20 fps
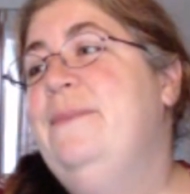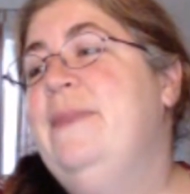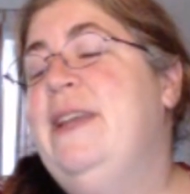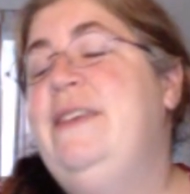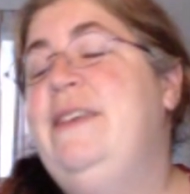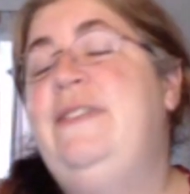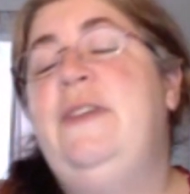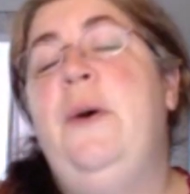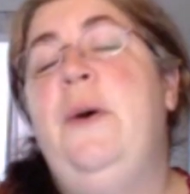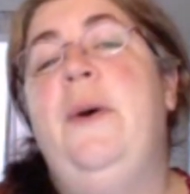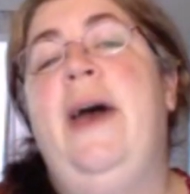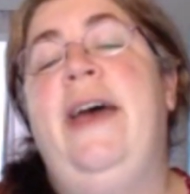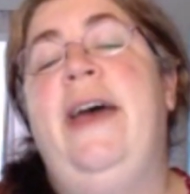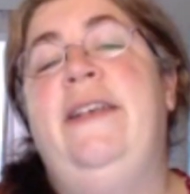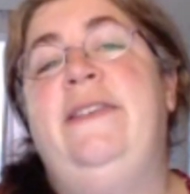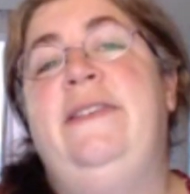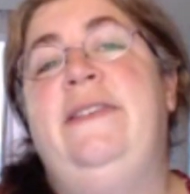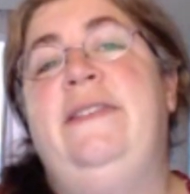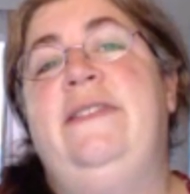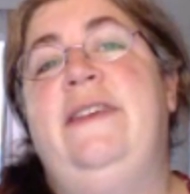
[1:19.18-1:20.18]
So
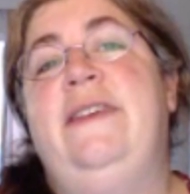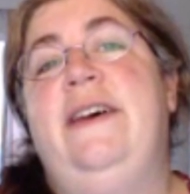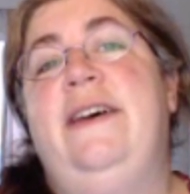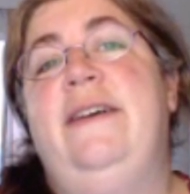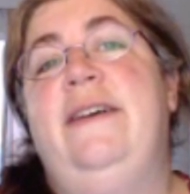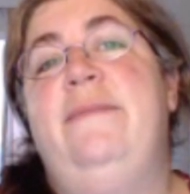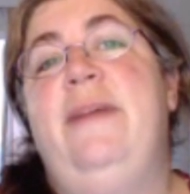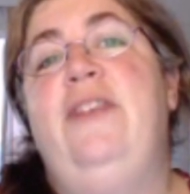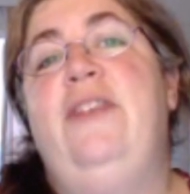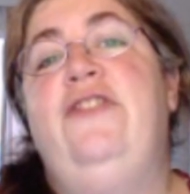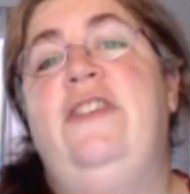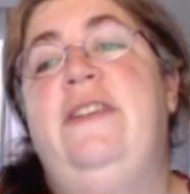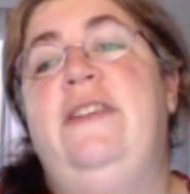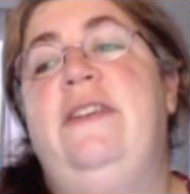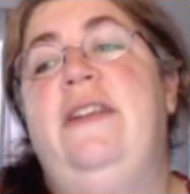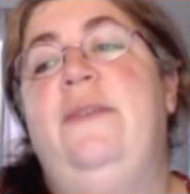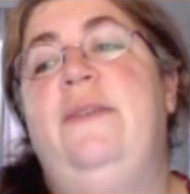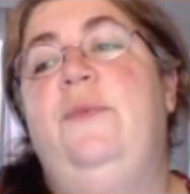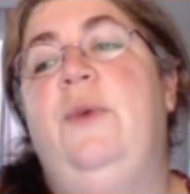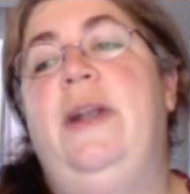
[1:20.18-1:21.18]
as mentioned,